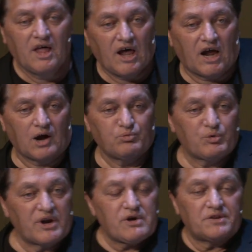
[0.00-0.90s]
we went
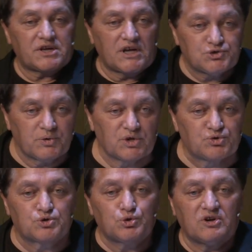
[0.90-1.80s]
around the country and we
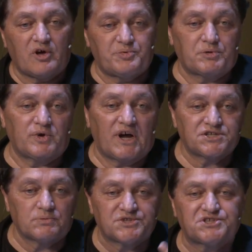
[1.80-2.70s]
talked to all of our people. We asked
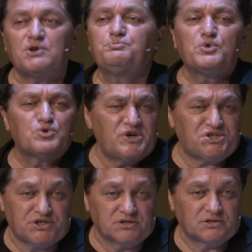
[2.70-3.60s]
them simple
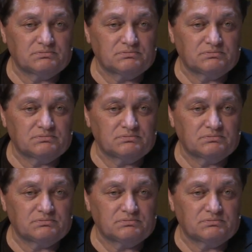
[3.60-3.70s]
questions.